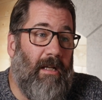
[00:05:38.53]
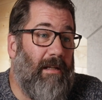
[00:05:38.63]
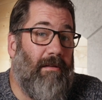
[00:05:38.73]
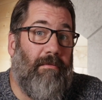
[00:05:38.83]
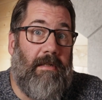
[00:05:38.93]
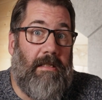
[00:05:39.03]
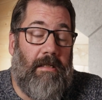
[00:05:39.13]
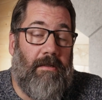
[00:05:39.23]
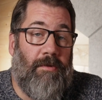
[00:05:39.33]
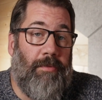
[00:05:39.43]
3
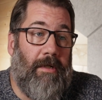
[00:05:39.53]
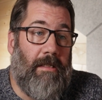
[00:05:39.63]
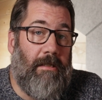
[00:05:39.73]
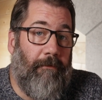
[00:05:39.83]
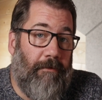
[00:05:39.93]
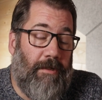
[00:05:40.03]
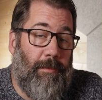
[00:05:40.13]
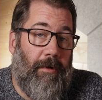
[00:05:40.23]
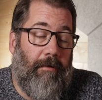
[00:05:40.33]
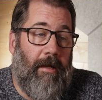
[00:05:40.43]
sets of springs, different
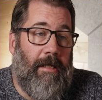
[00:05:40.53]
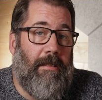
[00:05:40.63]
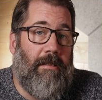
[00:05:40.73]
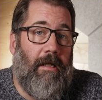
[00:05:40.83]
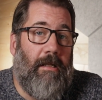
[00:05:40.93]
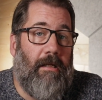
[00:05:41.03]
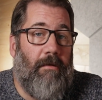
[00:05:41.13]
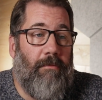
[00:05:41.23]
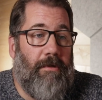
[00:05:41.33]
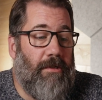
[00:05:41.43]
spring rates. They
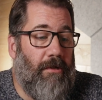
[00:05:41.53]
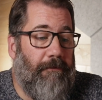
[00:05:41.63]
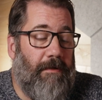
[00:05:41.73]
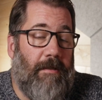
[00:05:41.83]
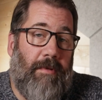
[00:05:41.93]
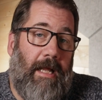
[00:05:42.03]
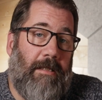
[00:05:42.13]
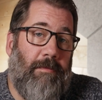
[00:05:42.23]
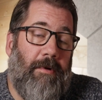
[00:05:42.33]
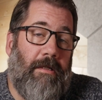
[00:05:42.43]
come with the softest black
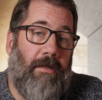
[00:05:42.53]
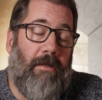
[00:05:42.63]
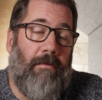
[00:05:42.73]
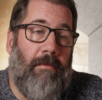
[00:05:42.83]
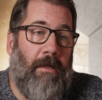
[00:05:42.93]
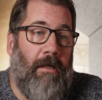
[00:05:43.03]
springs on them,